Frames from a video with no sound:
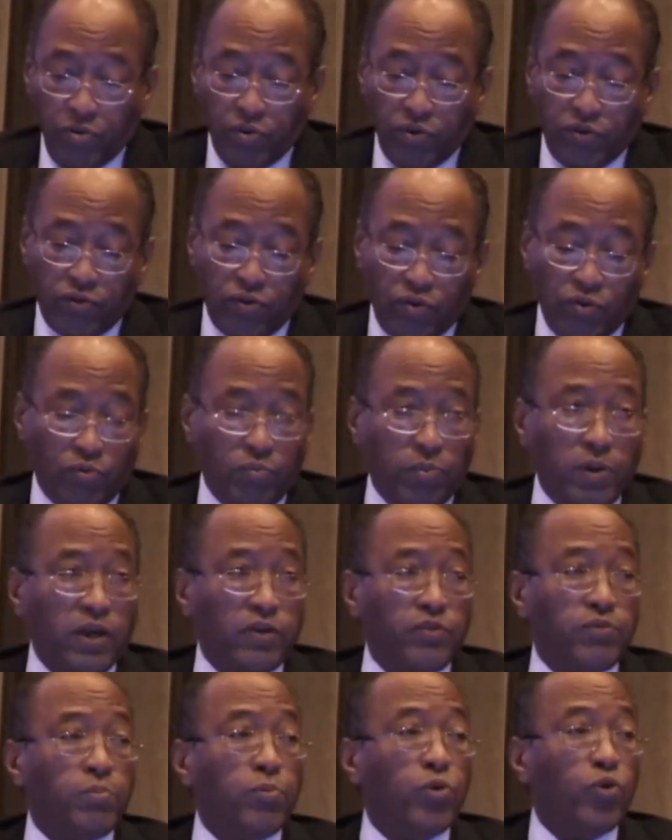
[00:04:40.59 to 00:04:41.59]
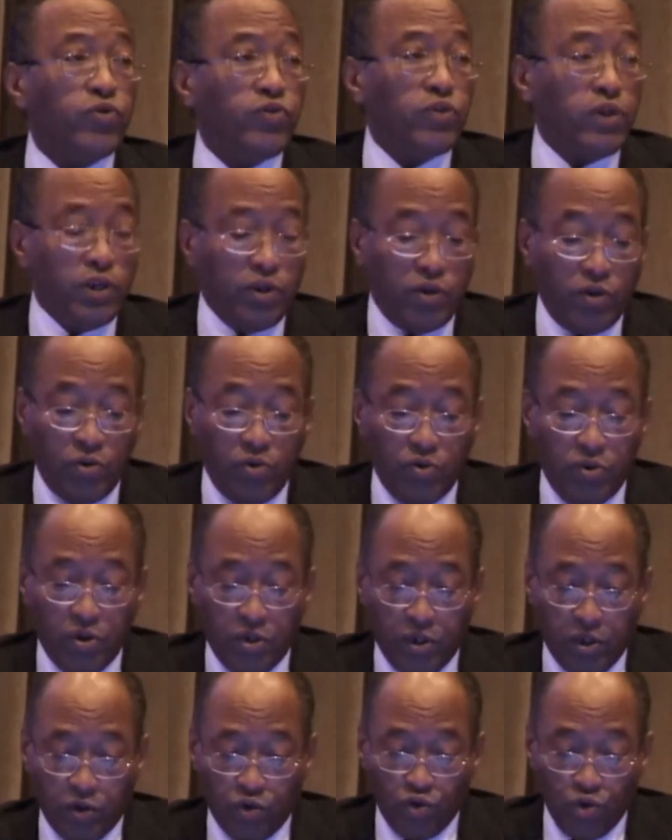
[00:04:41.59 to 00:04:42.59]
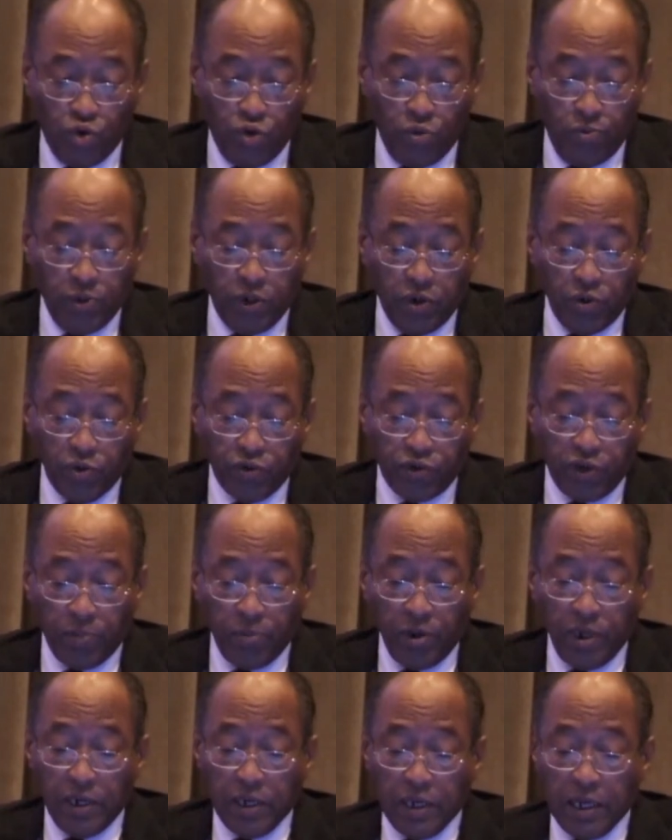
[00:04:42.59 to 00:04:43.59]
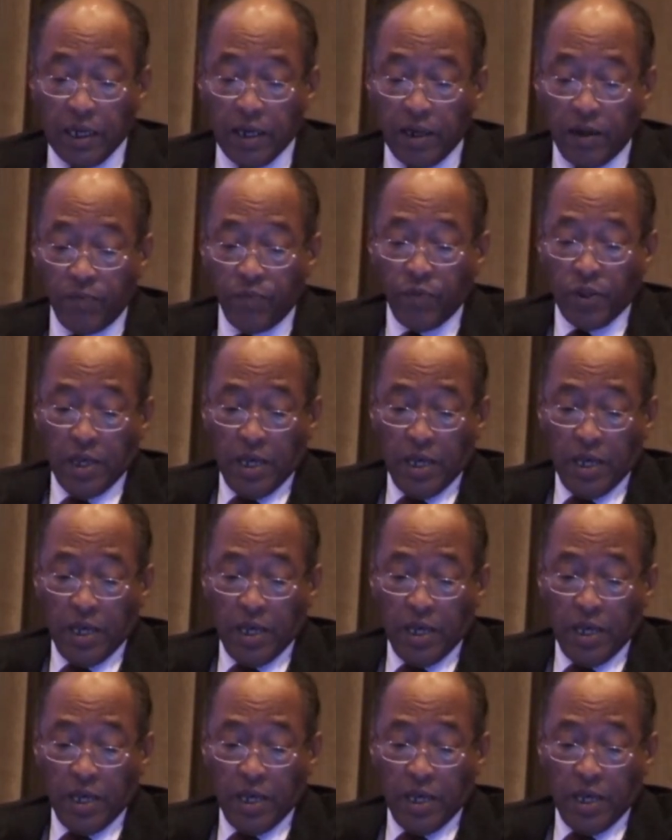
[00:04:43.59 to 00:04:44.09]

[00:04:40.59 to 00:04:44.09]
which took place mostly in Europe and North America.